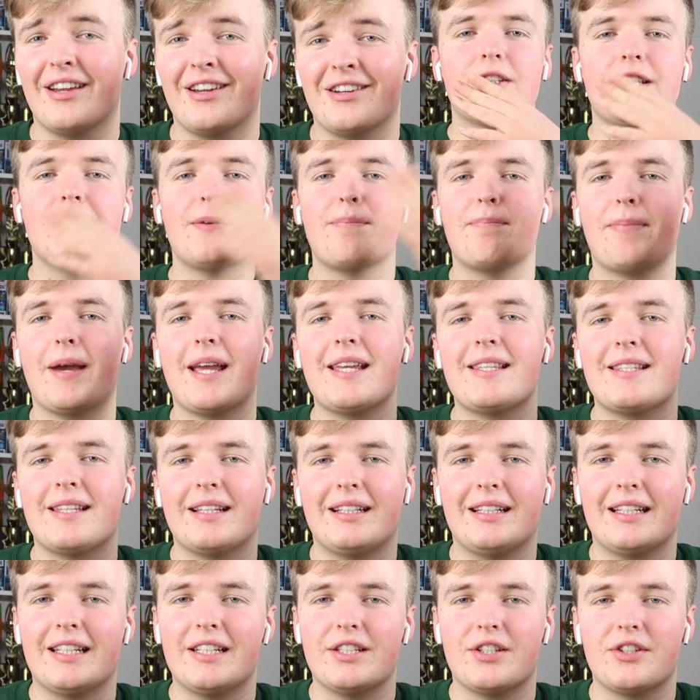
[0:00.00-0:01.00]
because he
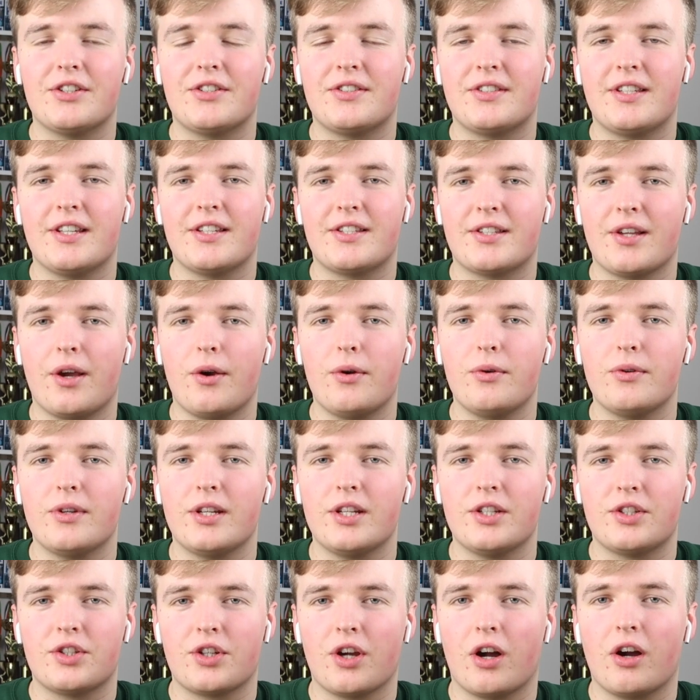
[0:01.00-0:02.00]
basically just disowned
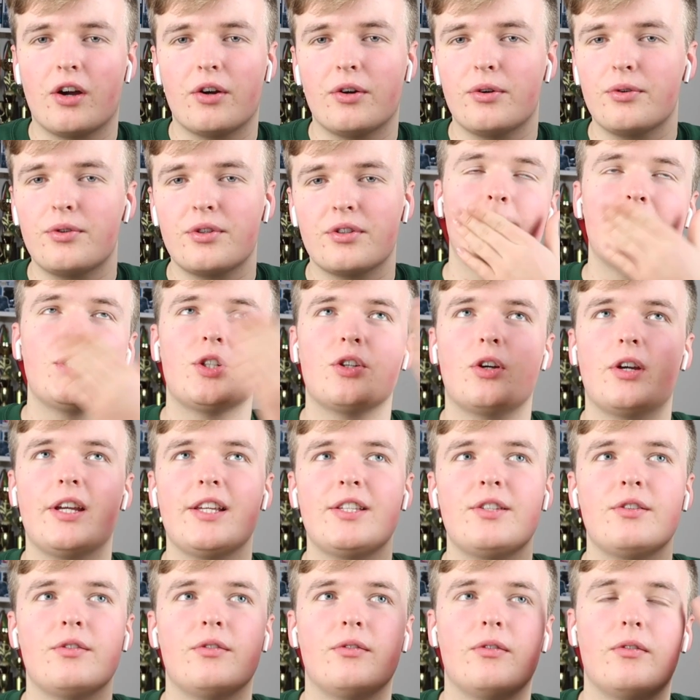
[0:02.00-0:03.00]
his child, which
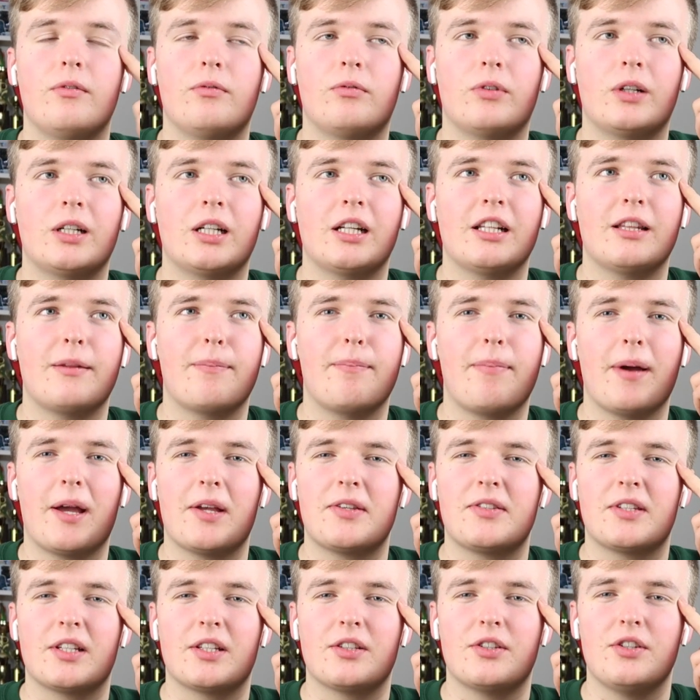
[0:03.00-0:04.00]
isn't really the
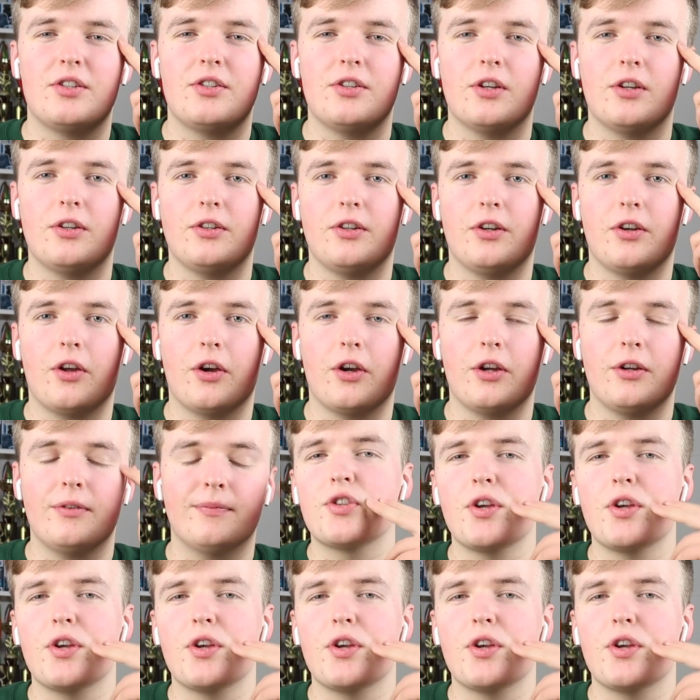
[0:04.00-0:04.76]
best thing to do, you know.